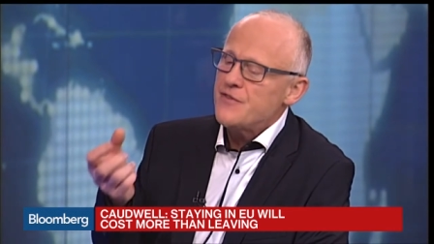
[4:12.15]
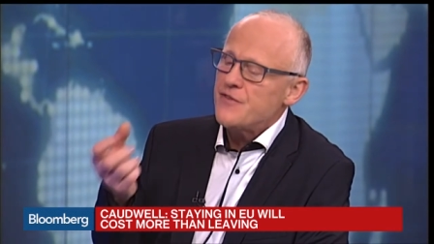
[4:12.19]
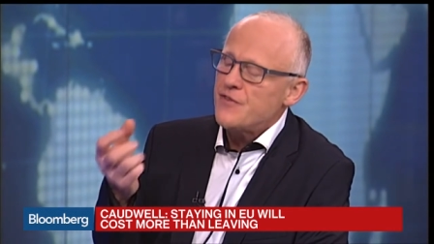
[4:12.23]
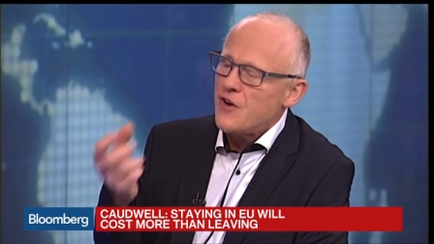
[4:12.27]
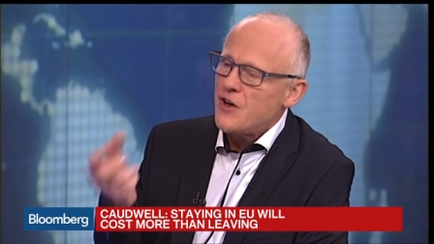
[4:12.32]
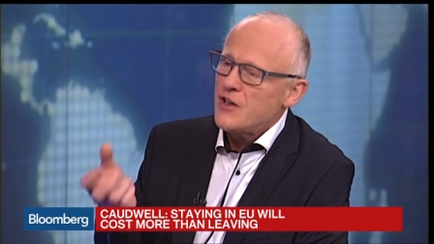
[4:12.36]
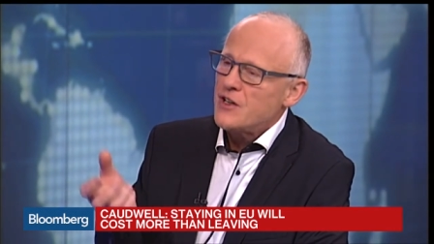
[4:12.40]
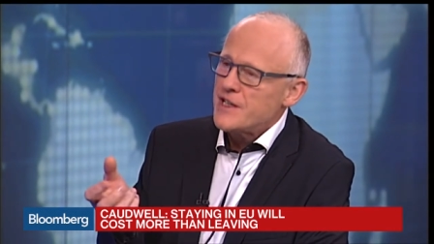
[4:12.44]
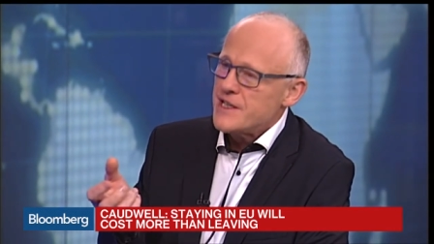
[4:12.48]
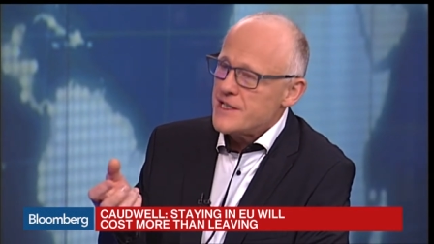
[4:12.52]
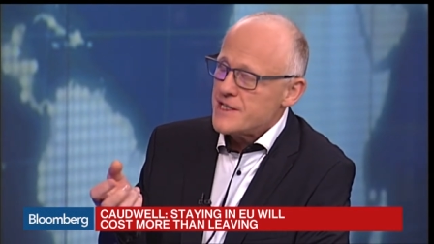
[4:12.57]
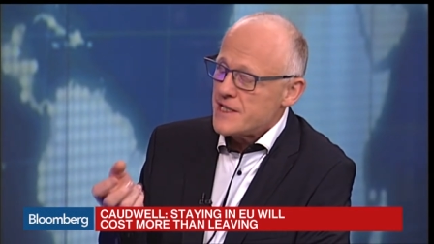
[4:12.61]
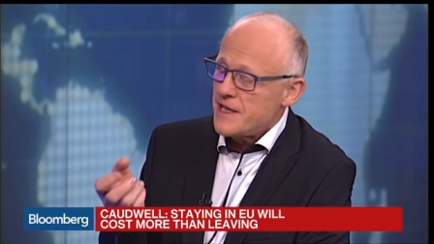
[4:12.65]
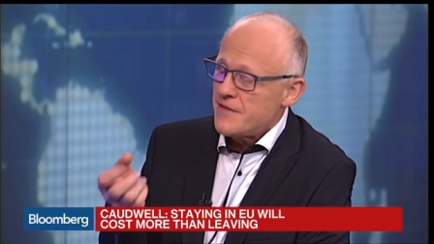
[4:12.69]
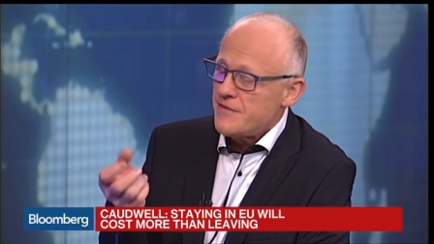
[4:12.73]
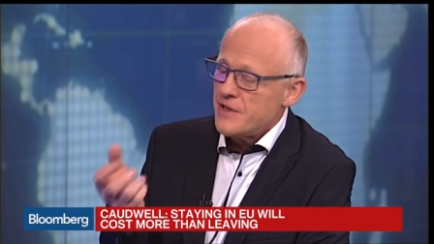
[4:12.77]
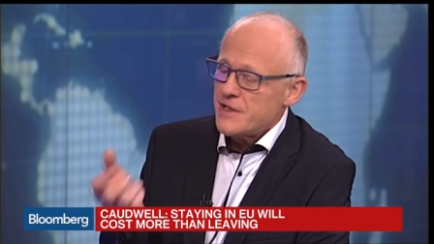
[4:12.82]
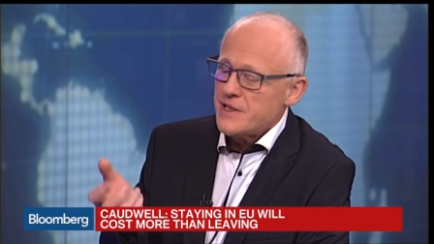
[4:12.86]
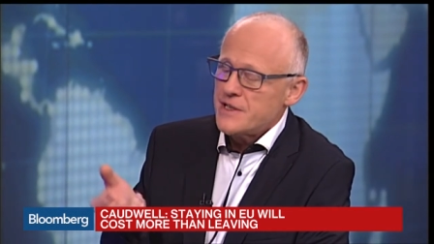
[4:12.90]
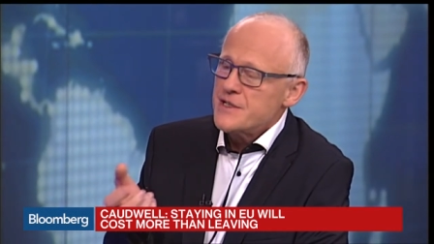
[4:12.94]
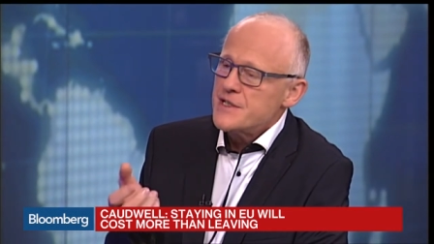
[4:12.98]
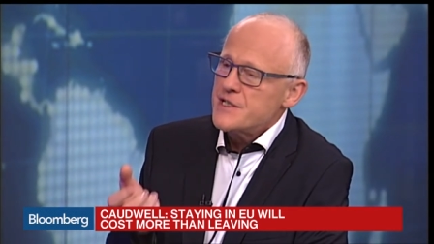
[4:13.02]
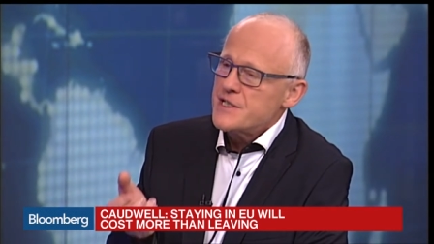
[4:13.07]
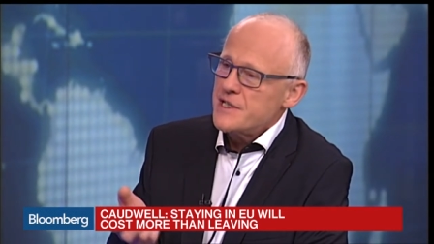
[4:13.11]
follies ever
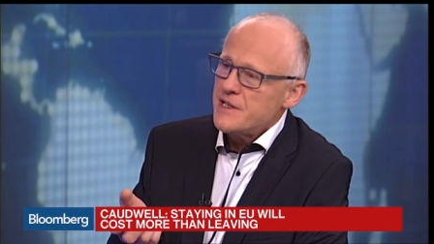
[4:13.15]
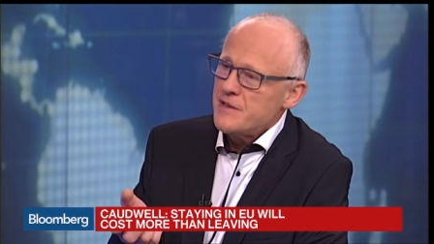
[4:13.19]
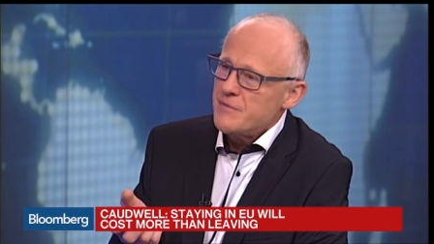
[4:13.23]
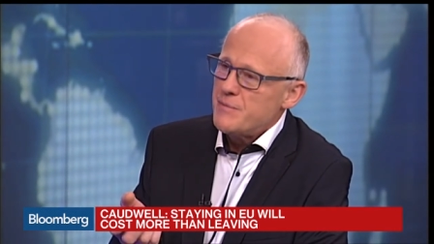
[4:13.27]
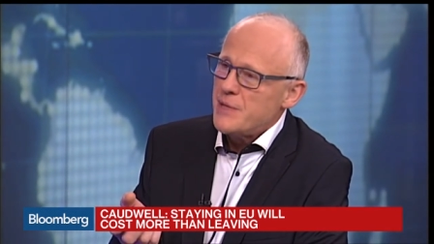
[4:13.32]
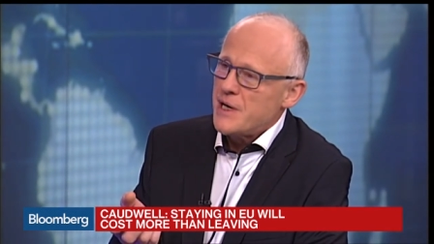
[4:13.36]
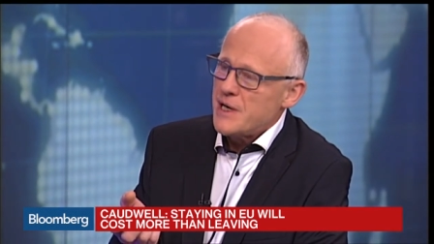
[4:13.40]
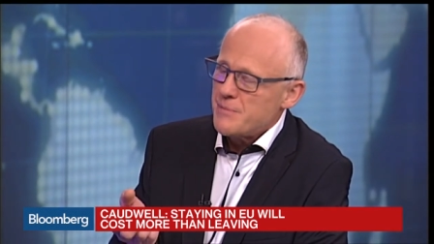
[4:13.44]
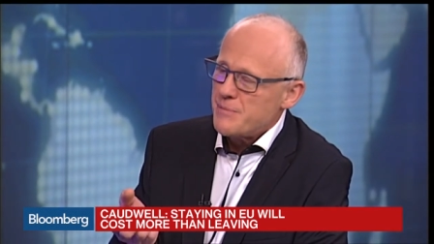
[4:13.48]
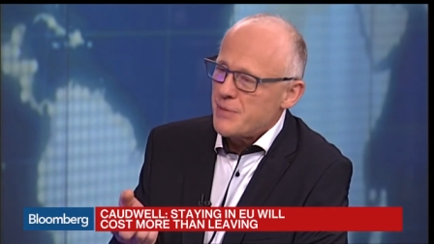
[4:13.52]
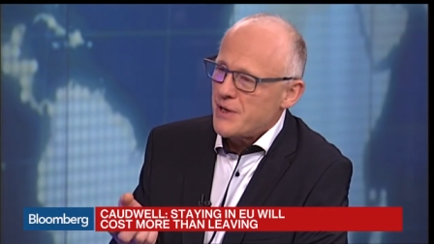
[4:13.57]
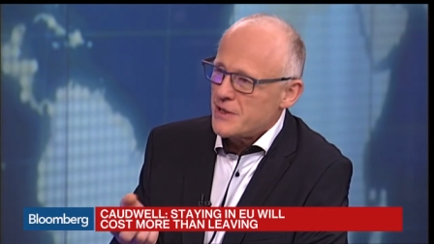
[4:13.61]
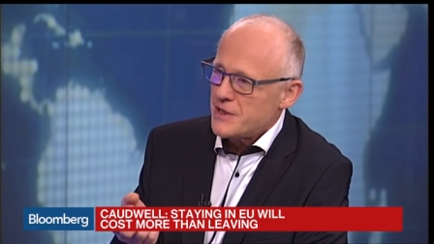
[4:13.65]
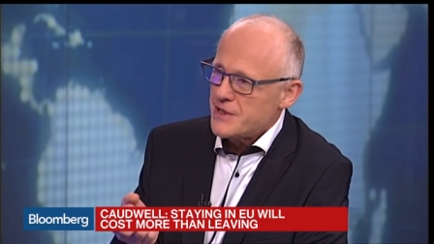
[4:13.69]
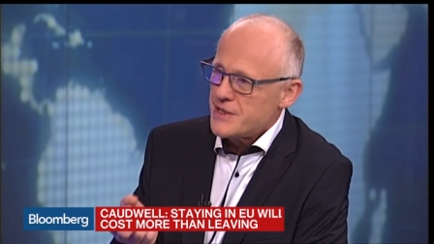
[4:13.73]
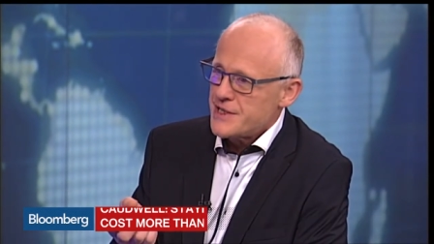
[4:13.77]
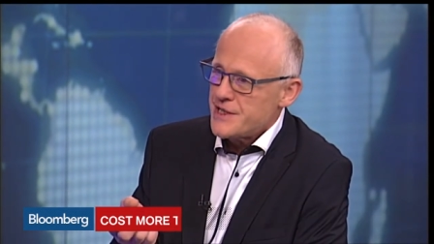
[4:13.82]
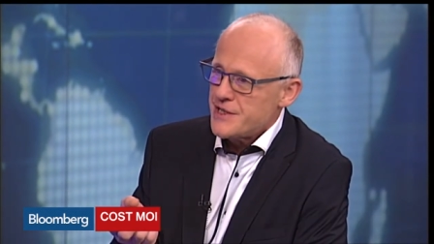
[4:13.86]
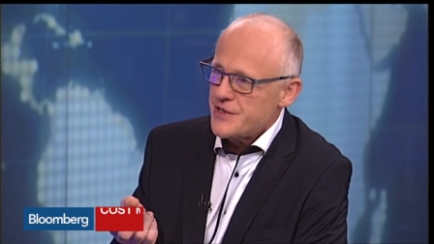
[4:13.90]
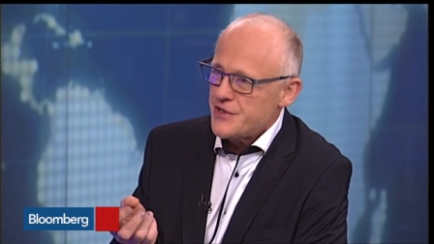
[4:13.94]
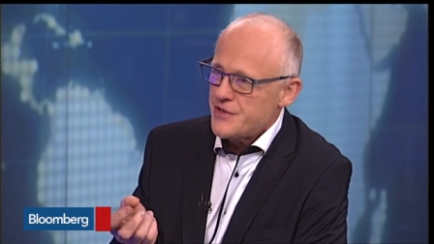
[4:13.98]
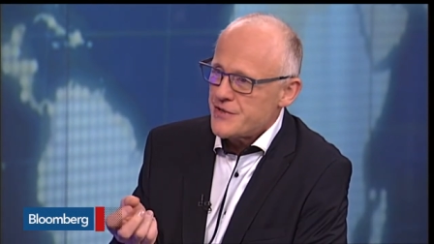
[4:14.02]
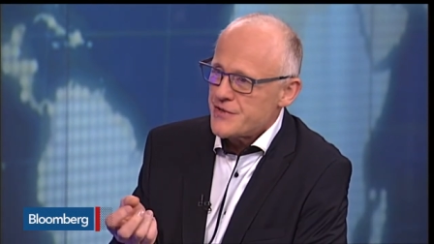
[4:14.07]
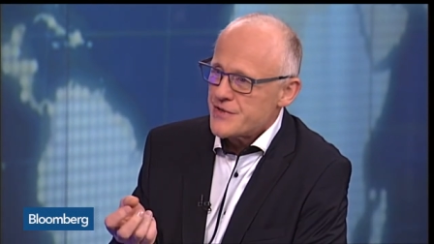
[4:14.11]
conceived by
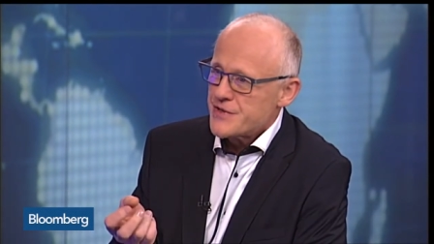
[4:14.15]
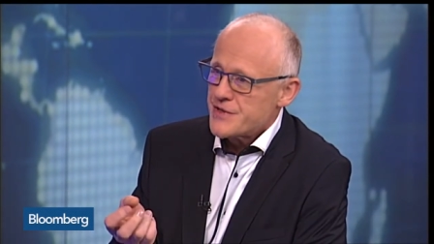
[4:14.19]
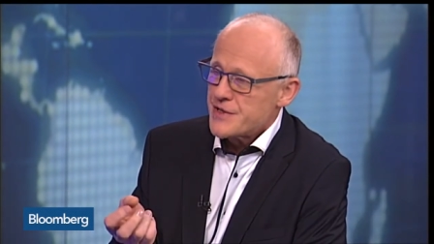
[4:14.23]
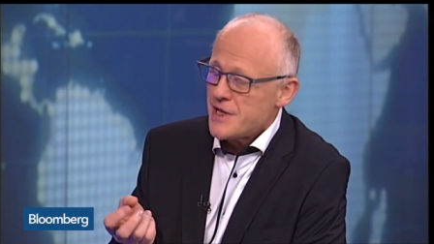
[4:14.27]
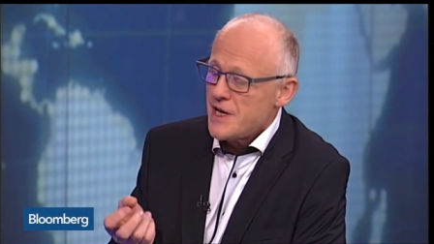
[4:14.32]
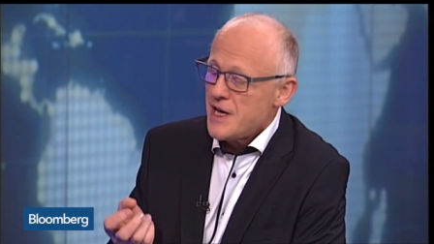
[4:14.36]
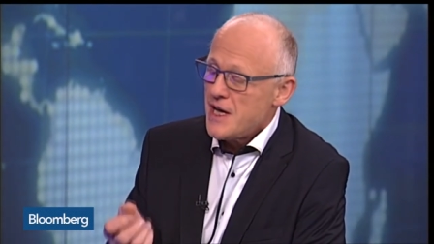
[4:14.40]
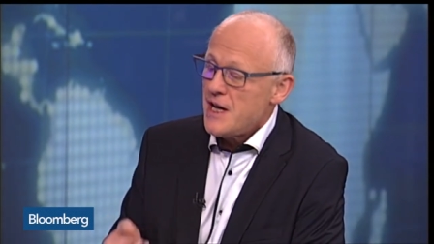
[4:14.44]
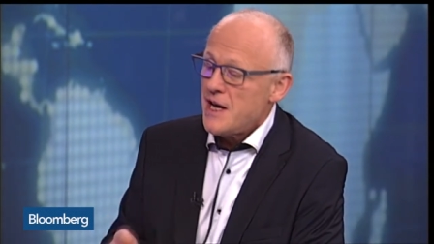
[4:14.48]
politicians?